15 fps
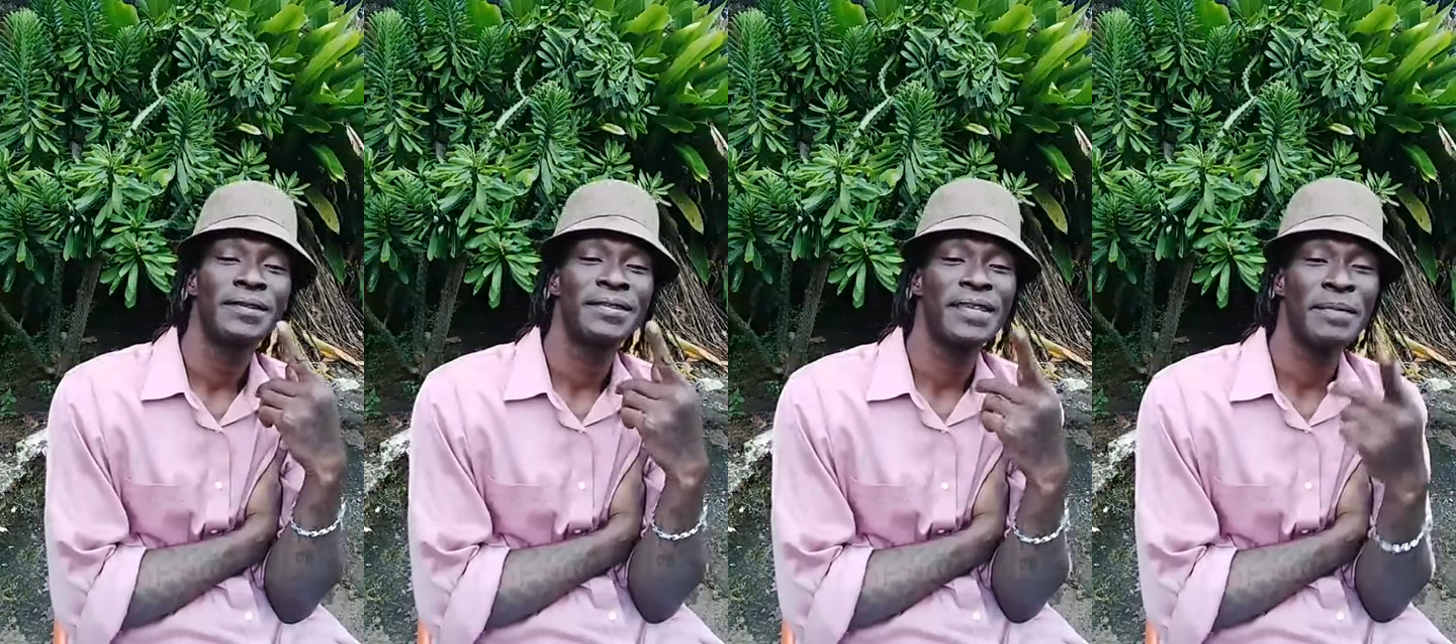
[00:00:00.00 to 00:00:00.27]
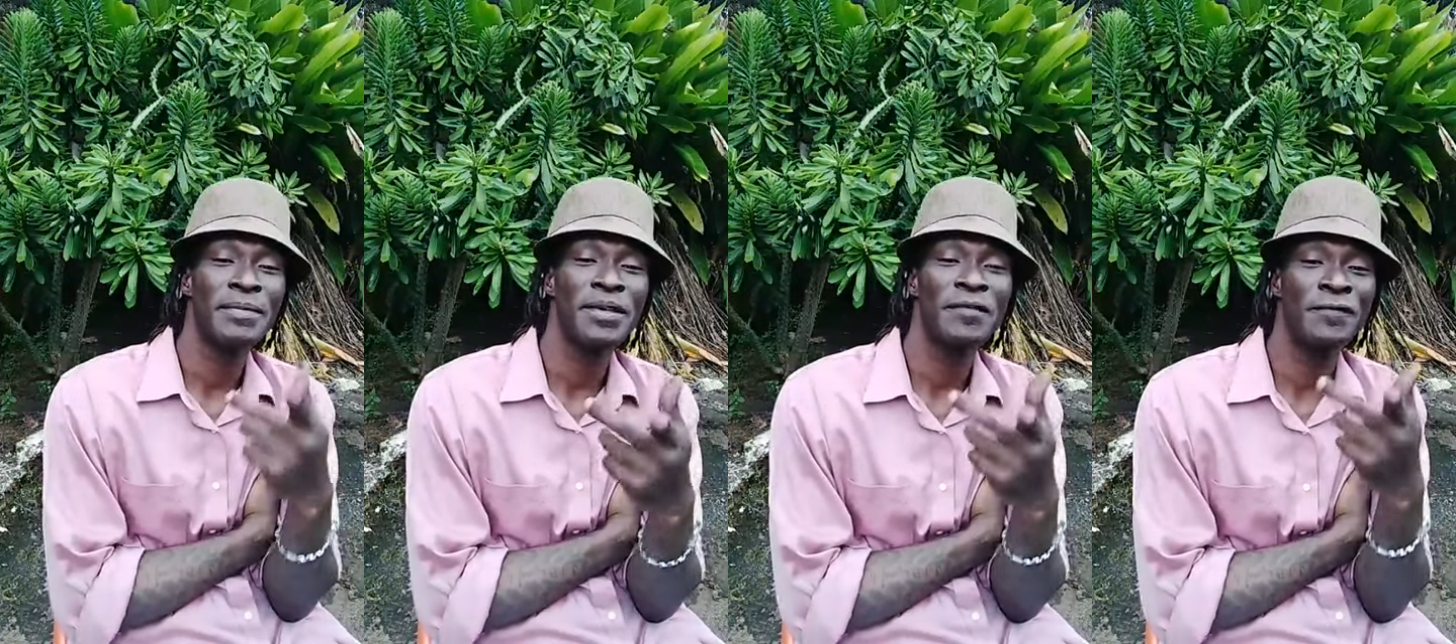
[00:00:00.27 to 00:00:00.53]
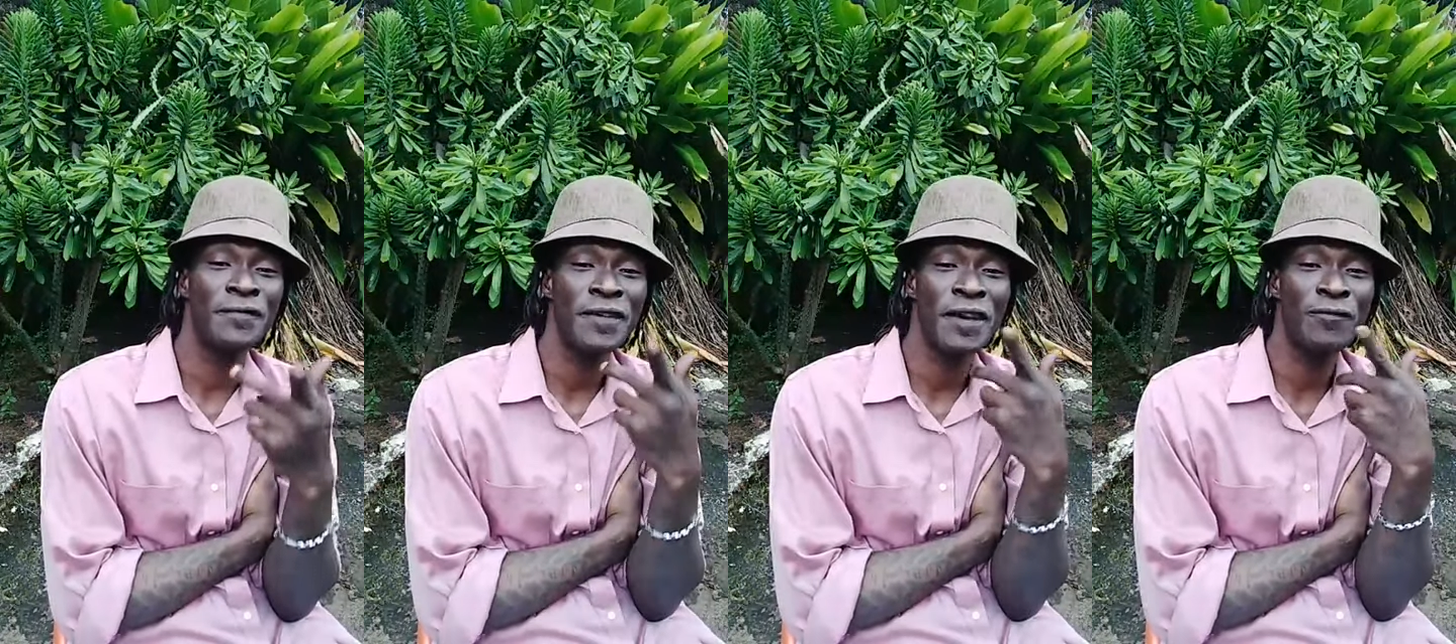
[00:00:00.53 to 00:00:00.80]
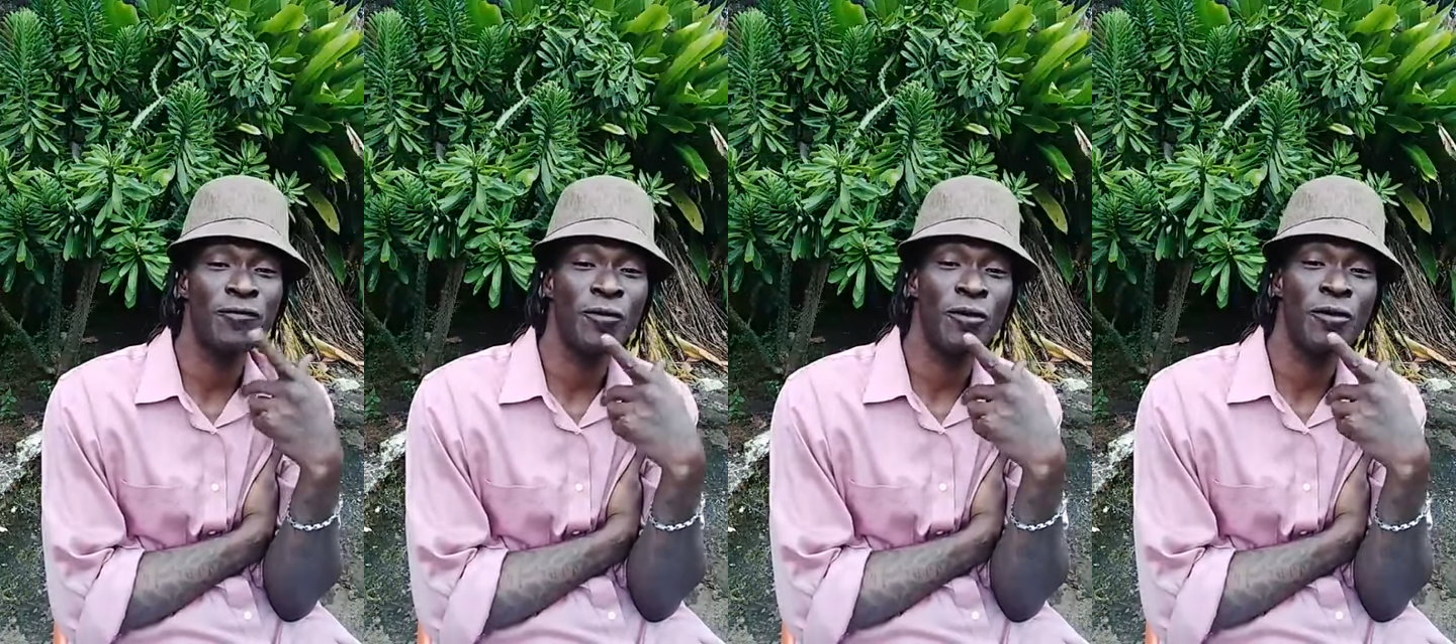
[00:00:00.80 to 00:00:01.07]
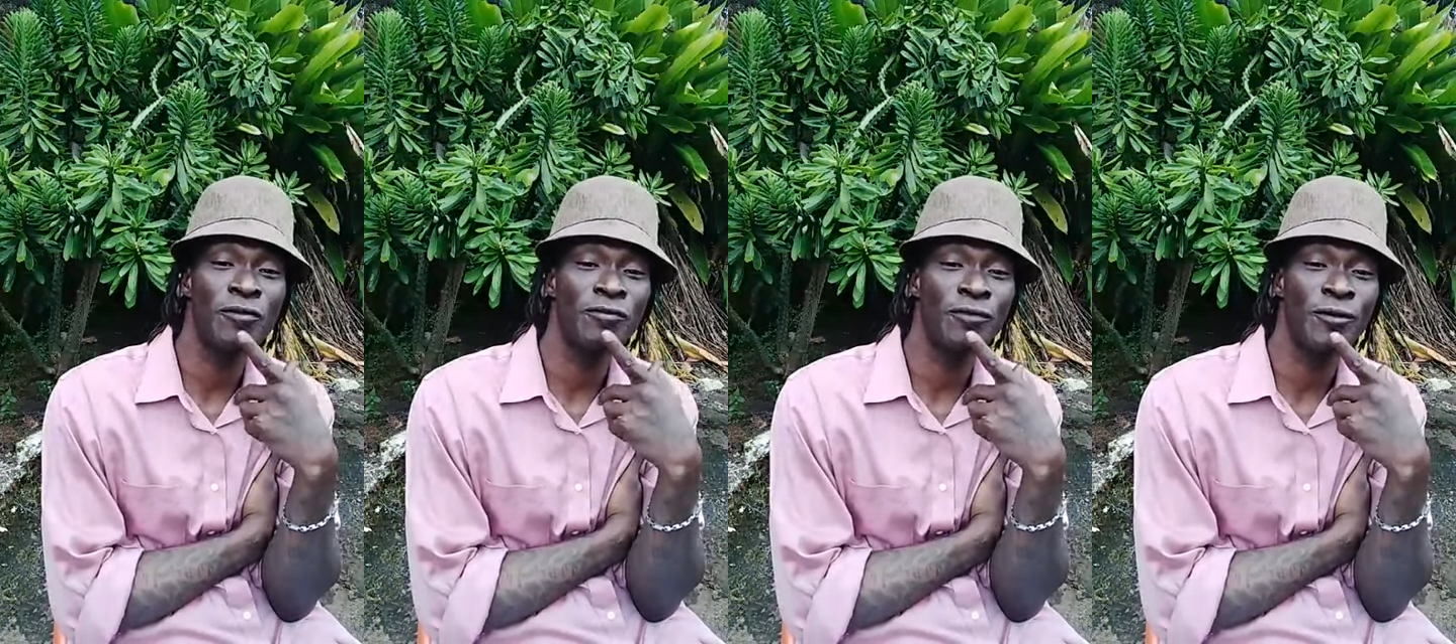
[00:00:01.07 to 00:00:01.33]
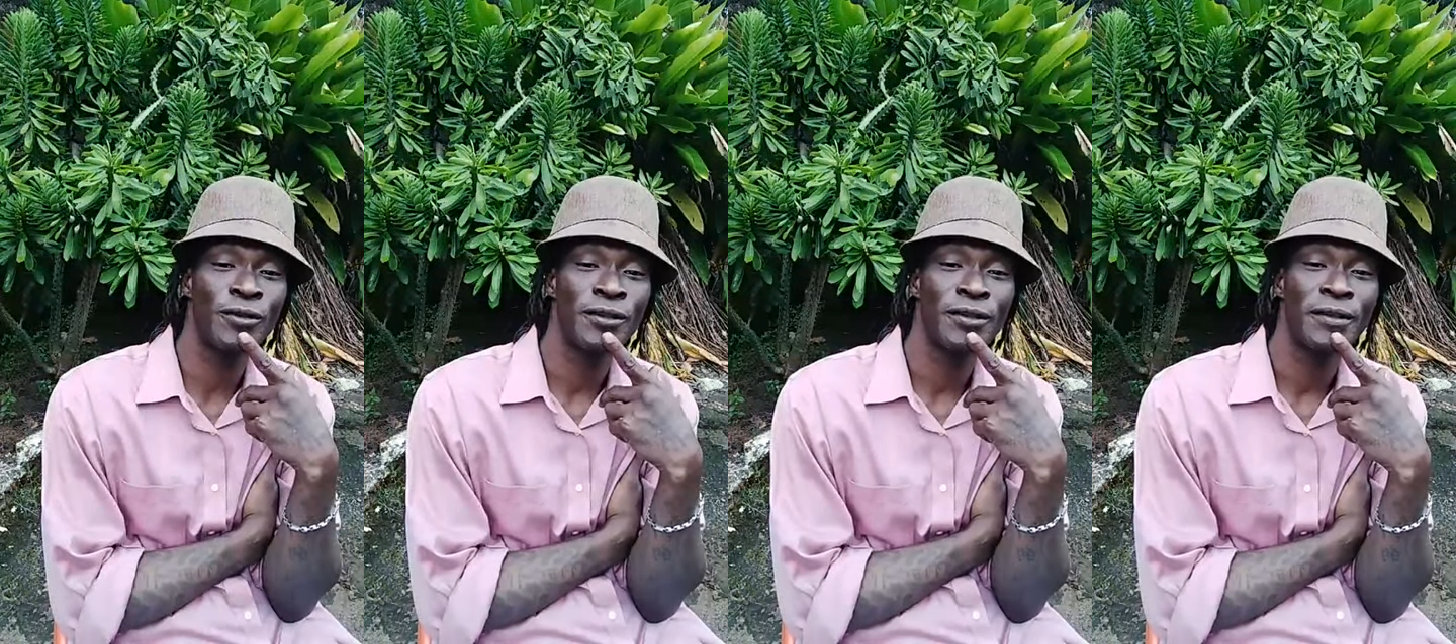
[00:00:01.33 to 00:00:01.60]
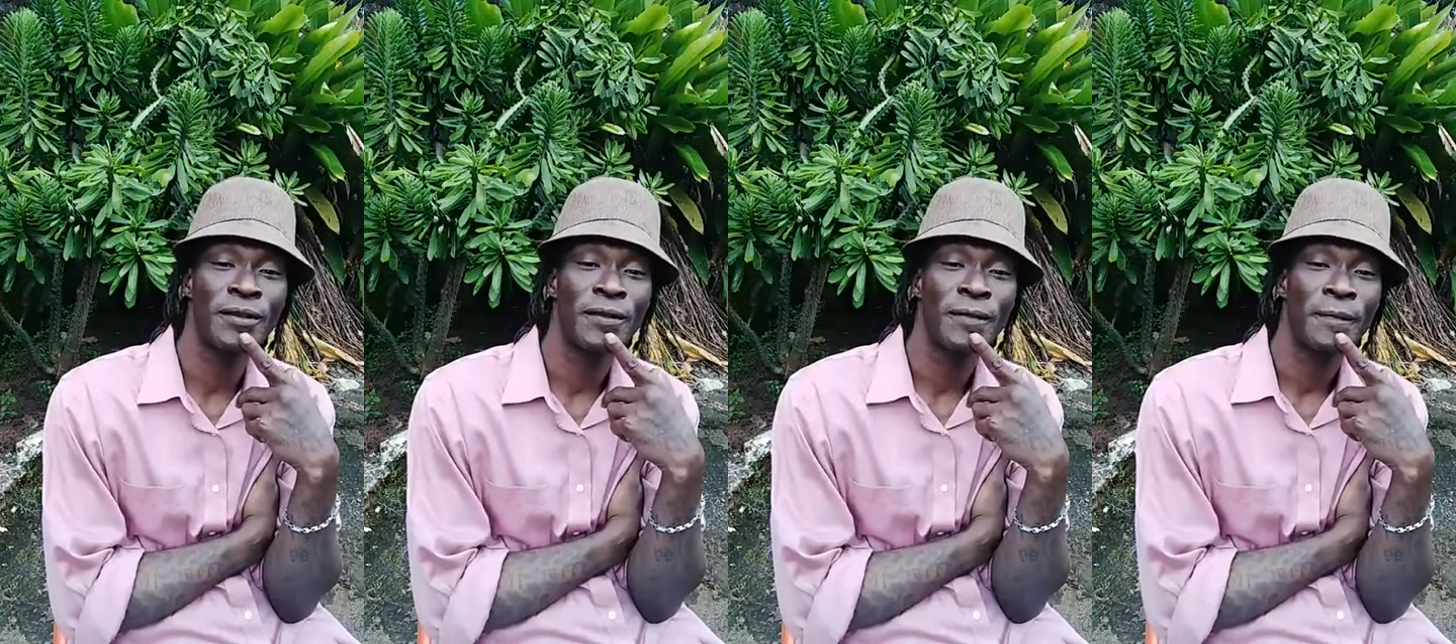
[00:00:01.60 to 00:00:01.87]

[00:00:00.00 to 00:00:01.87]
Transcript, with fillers: This now be a fearful convoy.